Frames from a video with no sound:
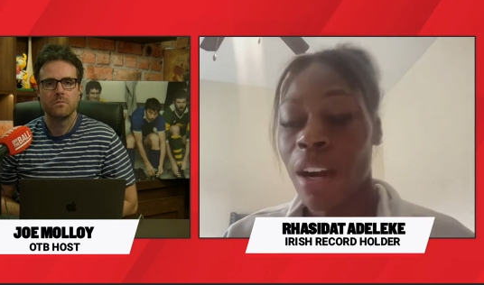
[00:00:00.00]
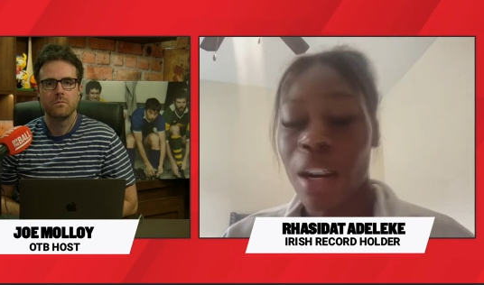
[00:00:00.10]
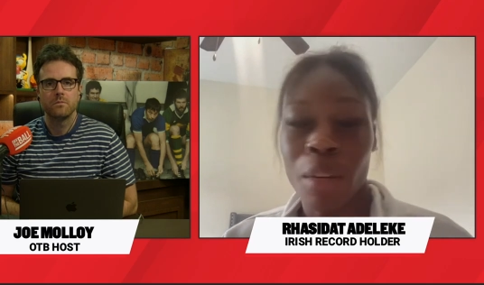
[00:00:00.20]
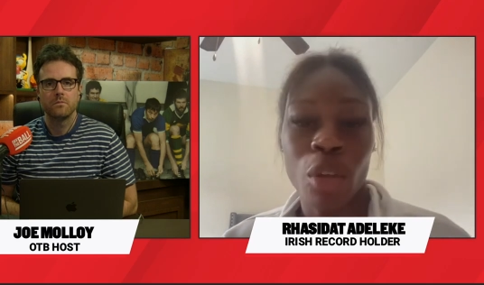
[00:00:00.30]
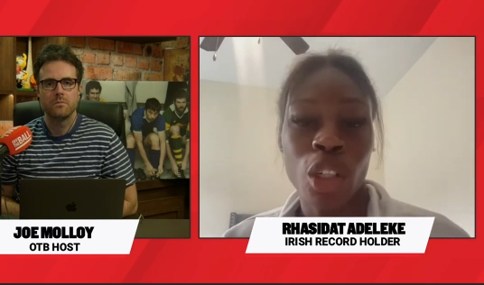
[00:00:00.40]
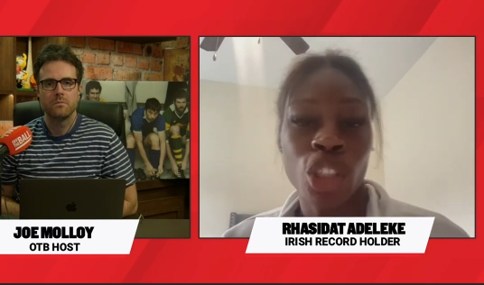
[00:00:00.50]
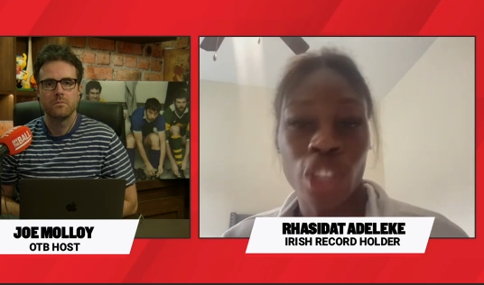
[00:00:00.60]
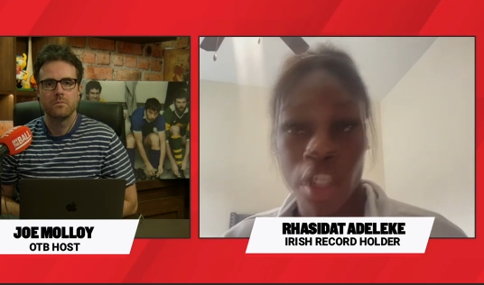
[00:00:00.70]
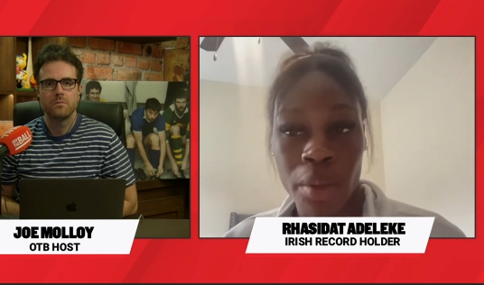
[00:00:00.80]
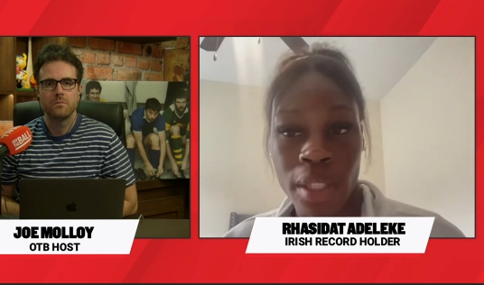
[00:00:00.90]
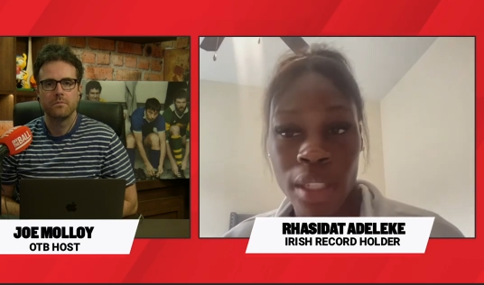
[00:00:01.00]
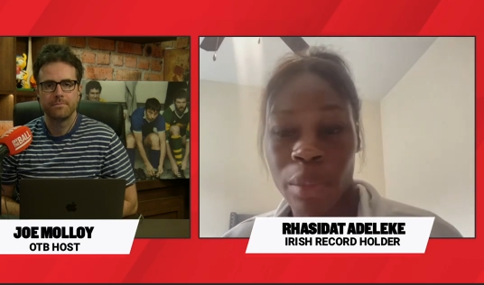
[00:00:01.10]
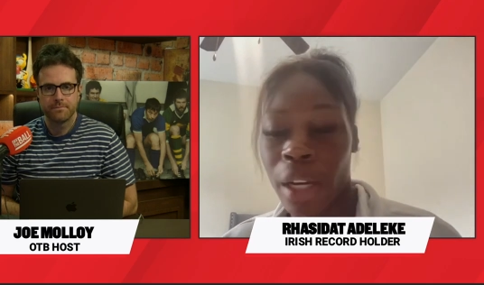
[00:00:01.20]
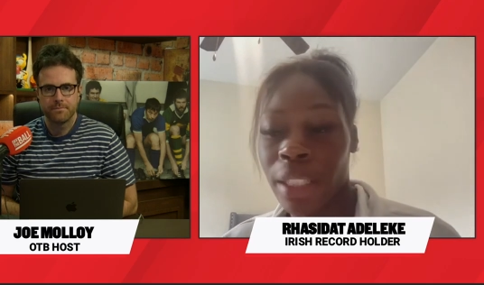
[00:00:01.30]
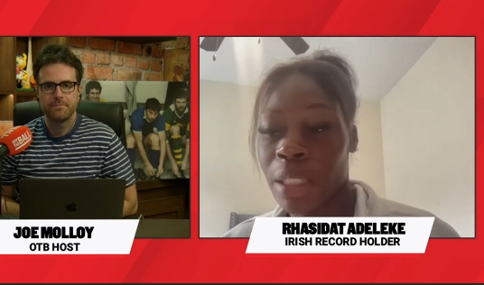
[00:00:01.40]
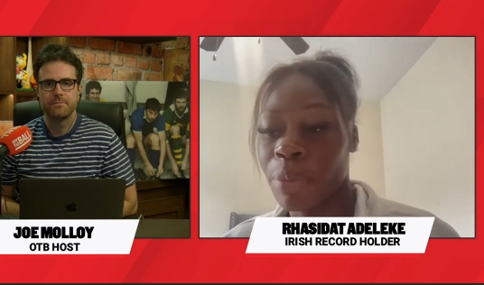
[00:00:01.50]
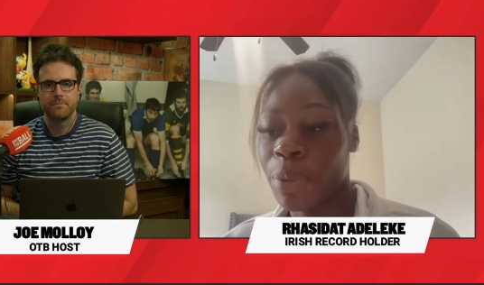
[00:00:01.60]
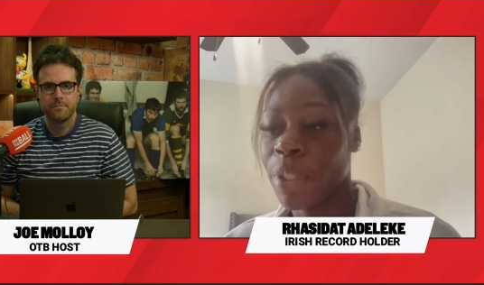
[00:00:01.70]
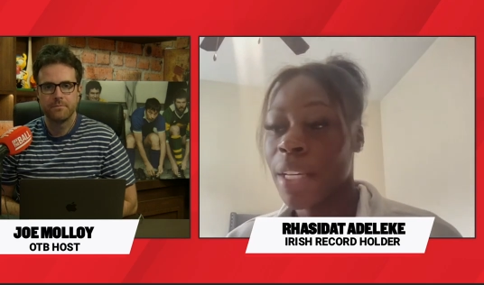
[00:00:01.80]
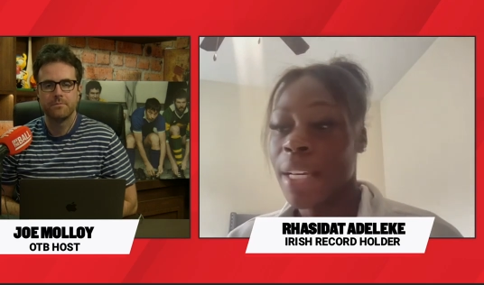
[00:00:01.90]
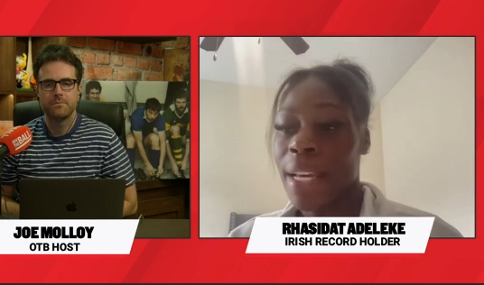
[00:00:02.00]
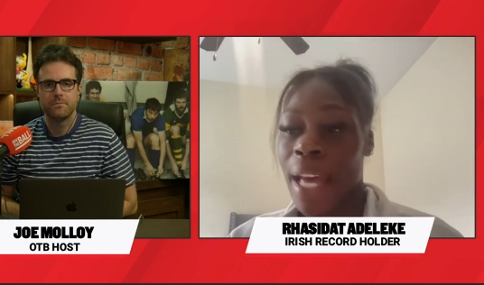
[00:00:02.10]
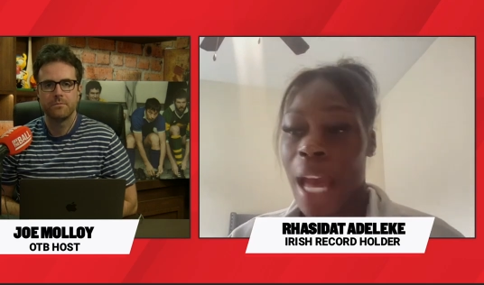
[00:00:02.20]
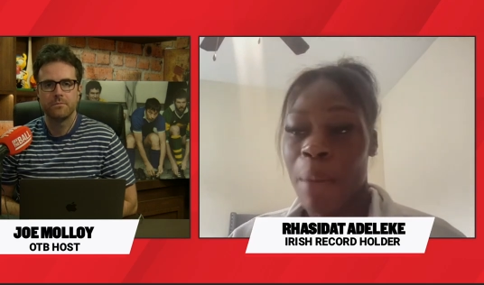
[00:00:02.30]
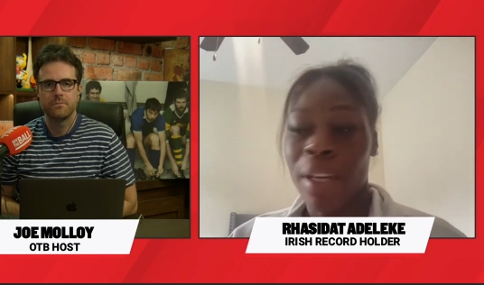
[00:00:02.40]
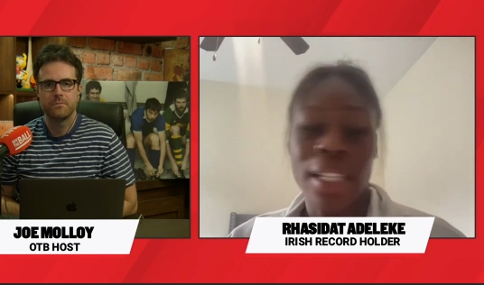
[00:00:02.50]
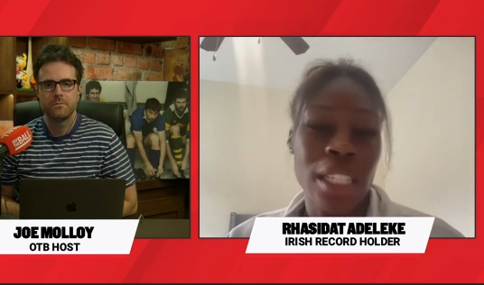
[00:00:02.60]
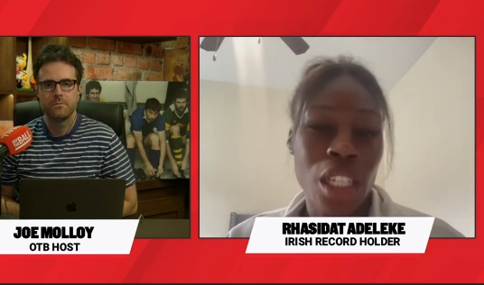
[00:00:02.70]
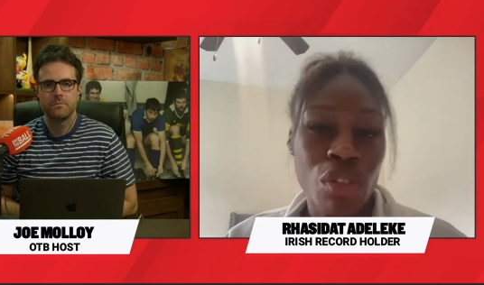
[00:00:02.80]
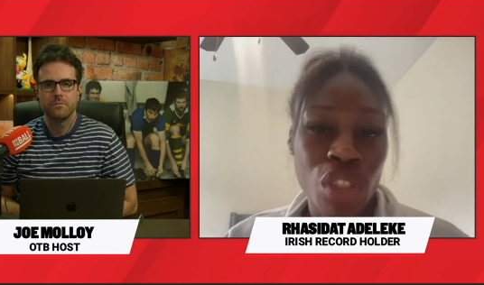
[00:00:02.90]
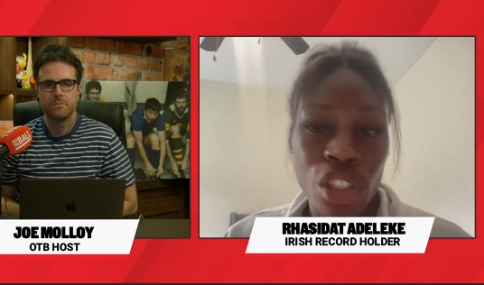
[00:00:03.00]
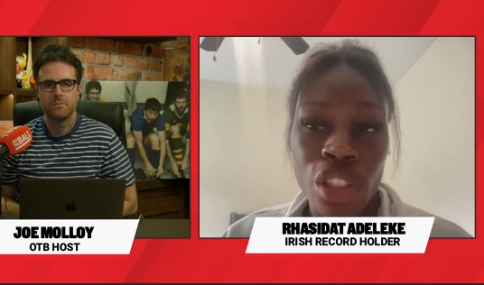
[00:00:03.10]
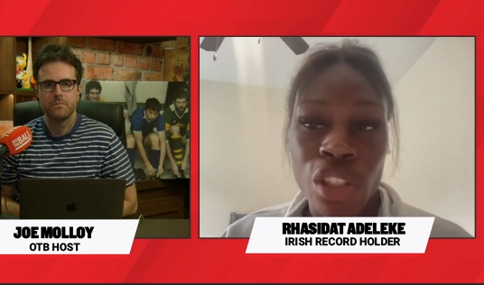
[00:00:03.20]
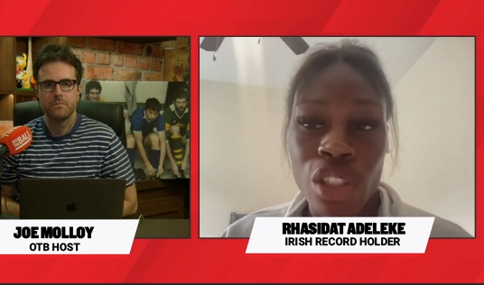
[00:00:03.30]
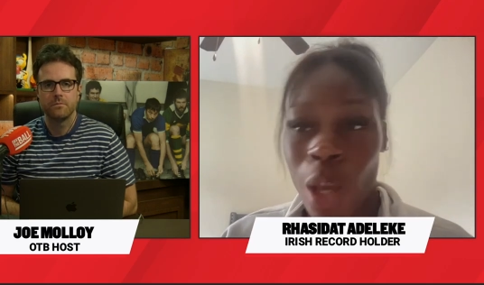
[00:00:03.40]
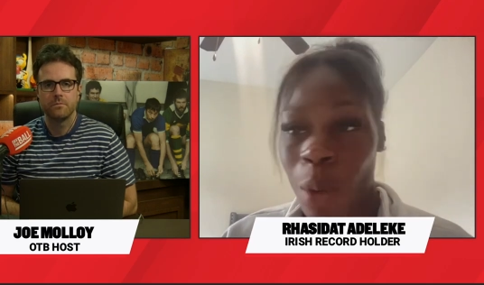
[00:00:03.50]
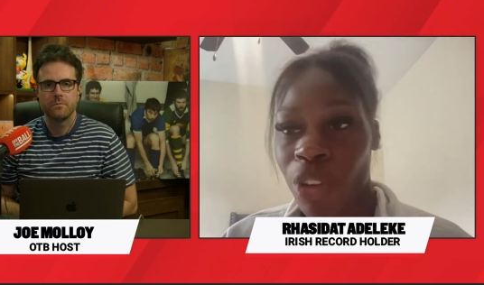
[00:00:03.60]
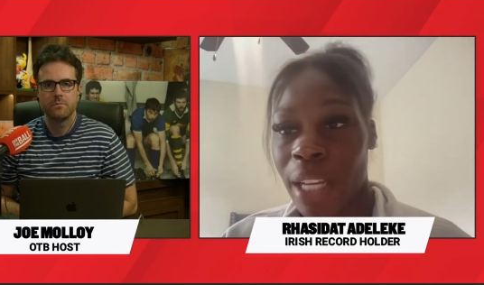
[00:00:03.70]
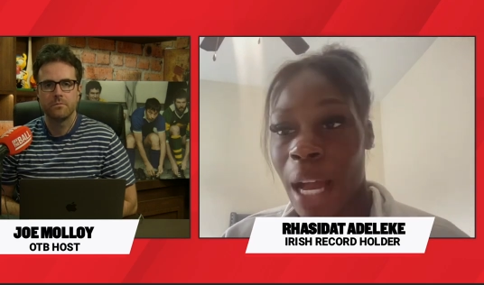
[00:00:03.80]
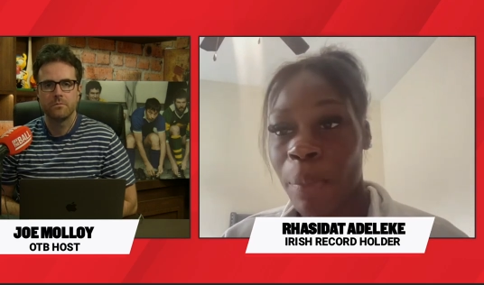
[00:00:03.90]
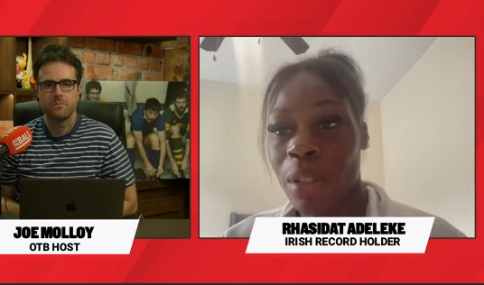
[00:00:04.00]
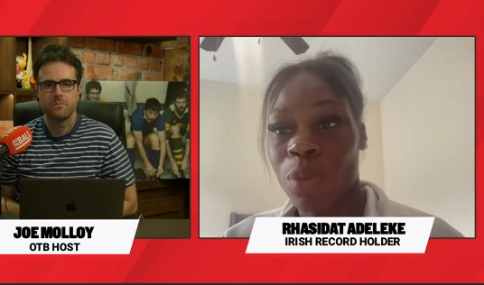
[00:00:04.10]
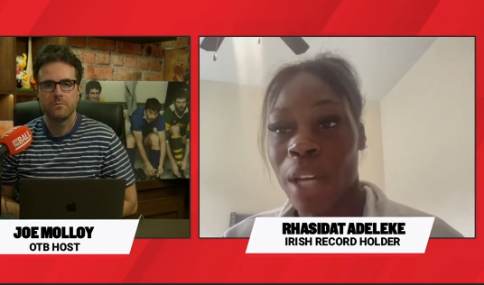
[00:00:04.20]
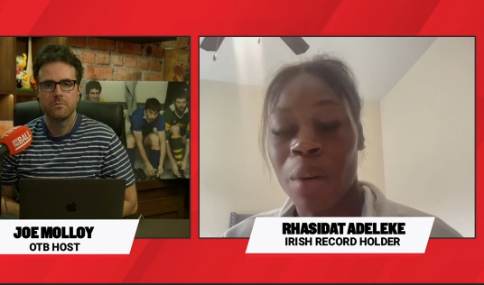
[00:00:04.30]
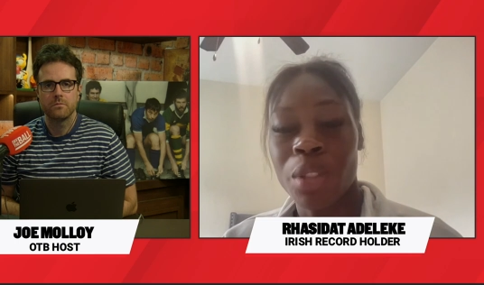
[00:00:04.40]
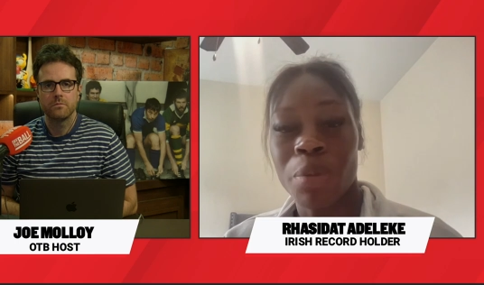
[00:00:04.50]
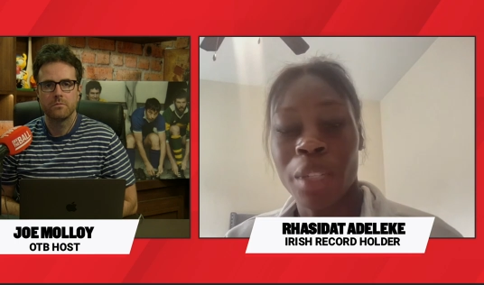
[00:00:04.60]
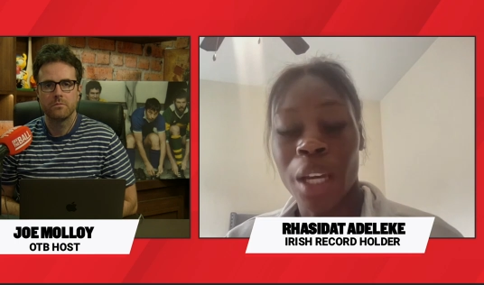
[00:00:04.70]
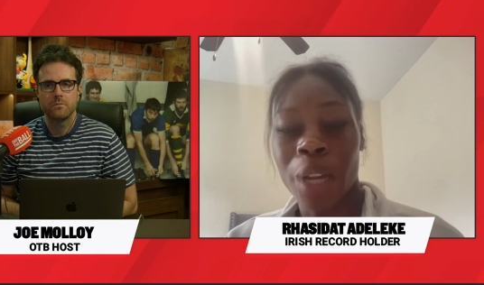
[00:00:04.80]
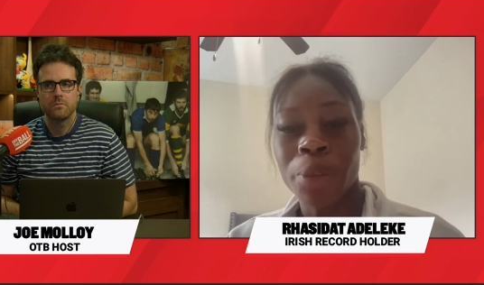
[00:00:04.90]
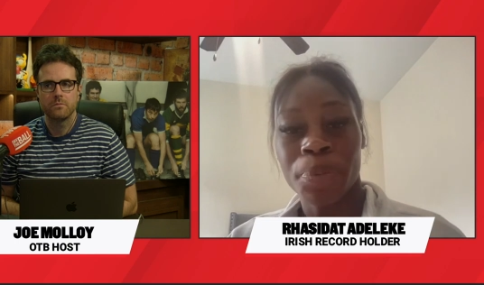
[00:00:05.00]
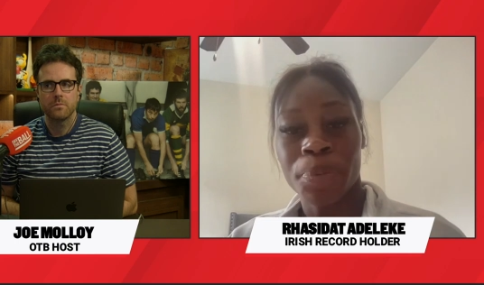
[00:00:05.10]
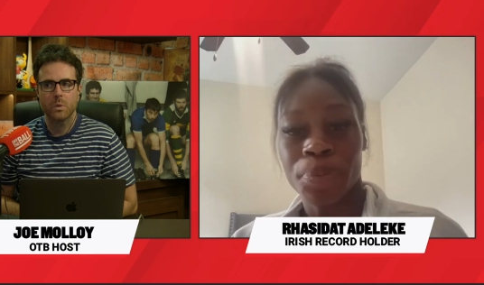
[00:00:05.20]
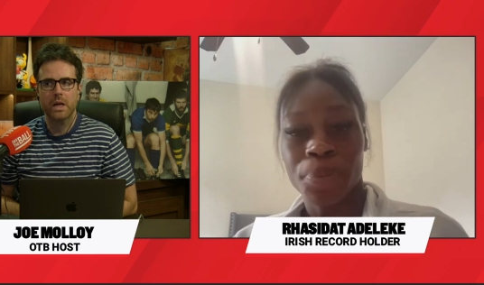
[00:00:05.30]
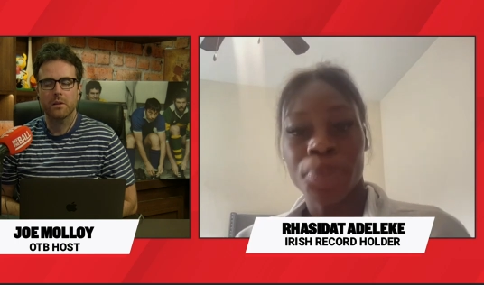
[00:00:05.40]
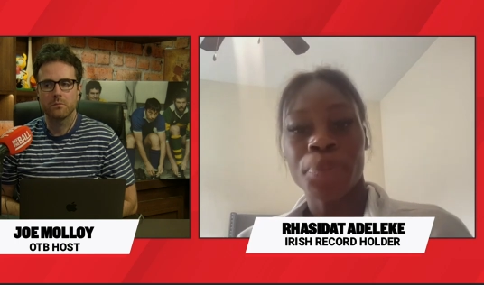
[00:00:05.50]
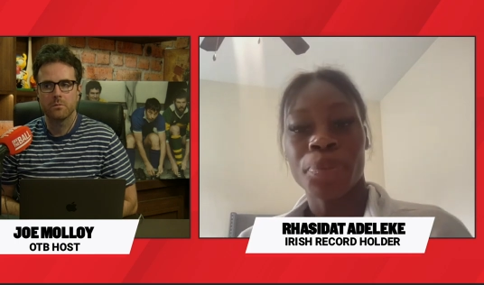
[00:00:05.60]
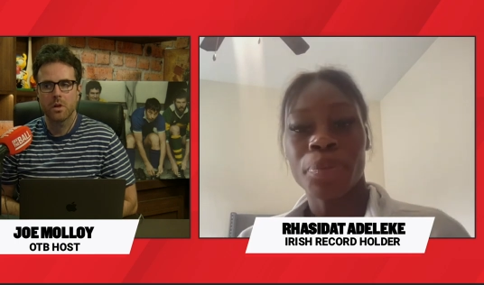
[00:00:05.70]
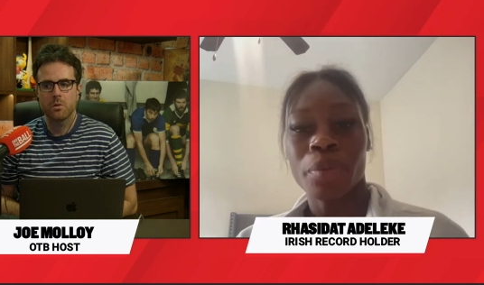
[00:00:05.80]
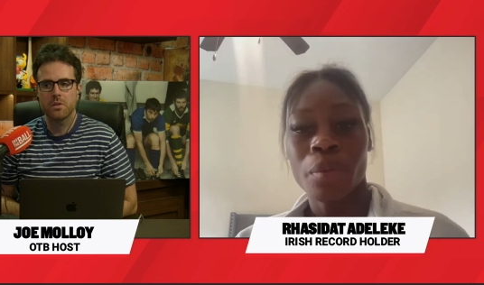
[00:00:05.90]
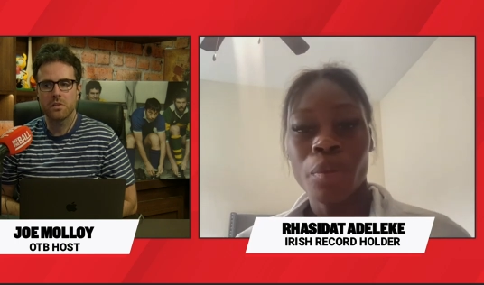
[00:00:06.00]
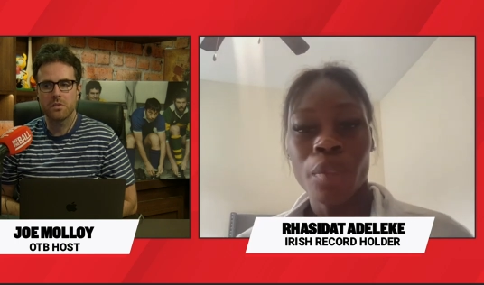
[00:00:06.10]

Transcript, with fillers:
Speaker 1: harder, more strenuous on the body, but um, I can see the results. So I'm really happy with how it's been going.
Speaker 2: Wow. Only since